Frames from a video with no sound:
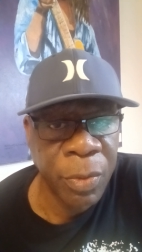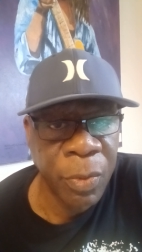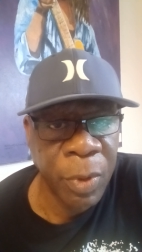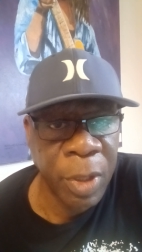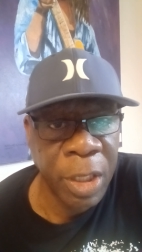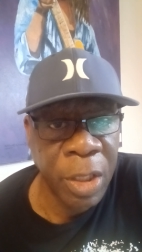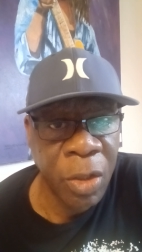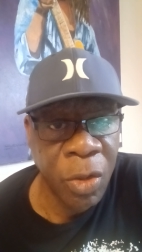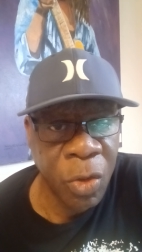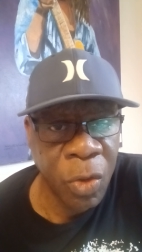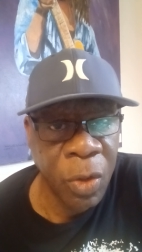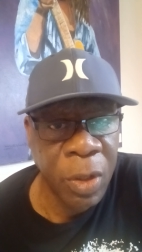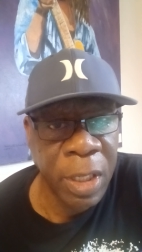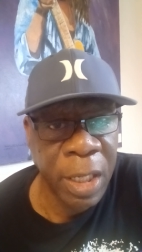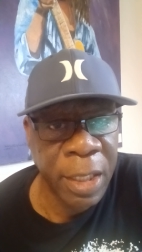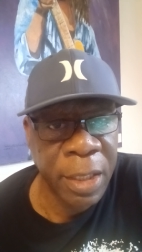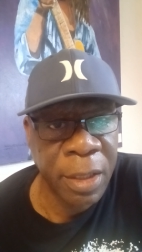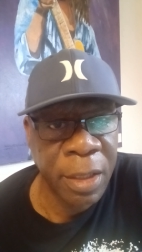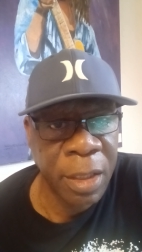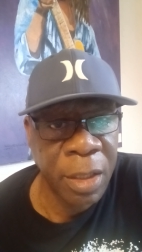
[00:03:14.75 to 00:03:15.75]
want to look
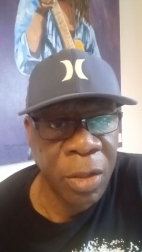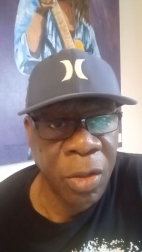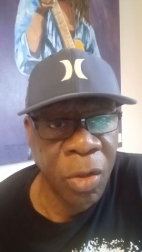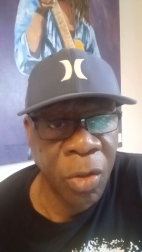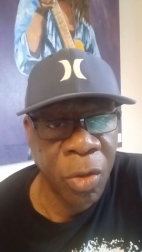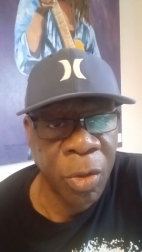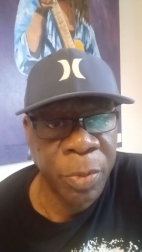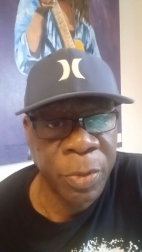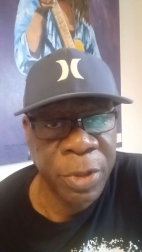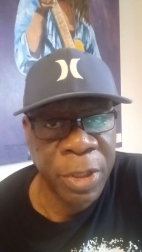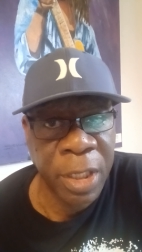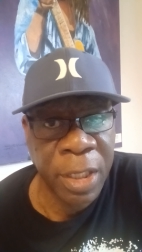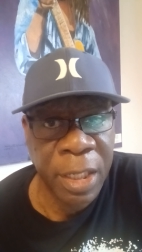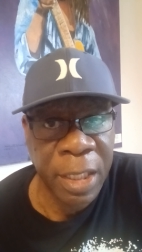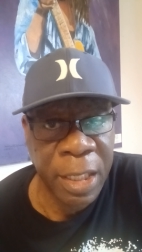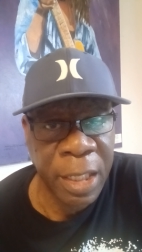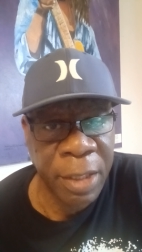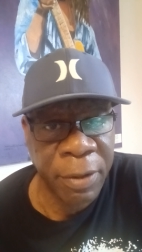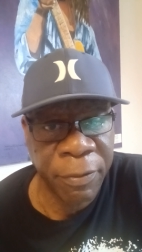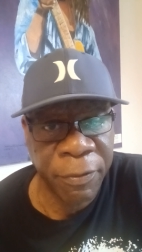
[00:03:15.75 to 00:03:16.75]
at corruption
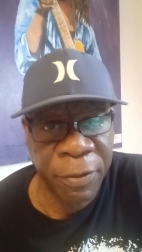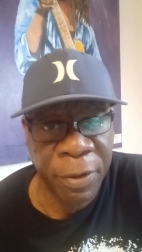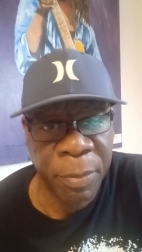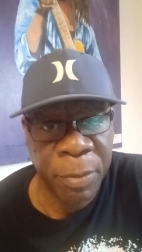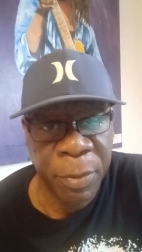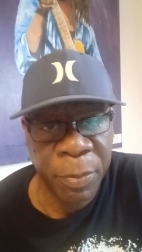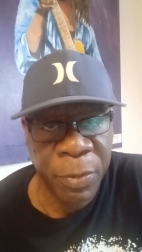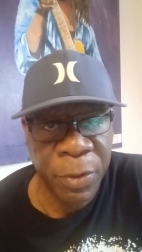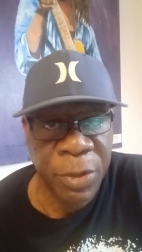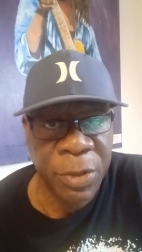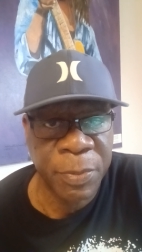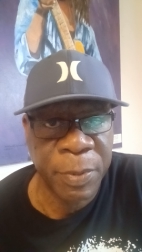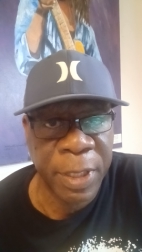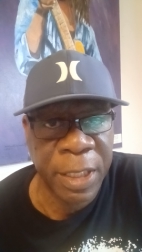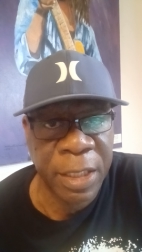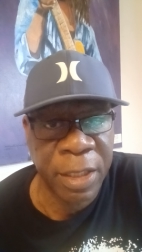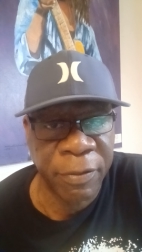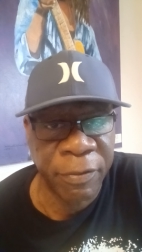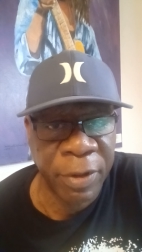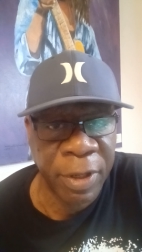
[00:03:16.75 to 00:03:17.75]
again from the
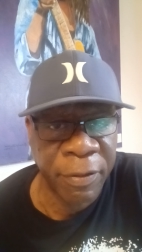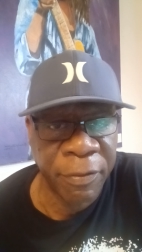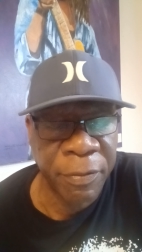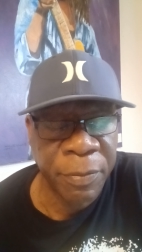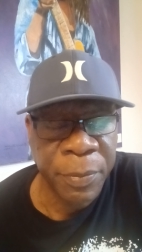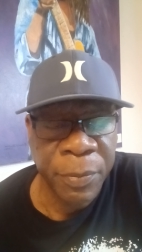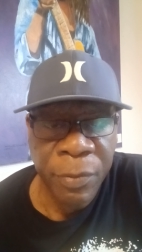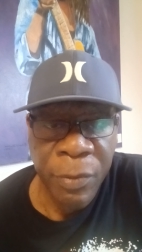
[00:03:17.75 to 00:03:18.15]
perspective of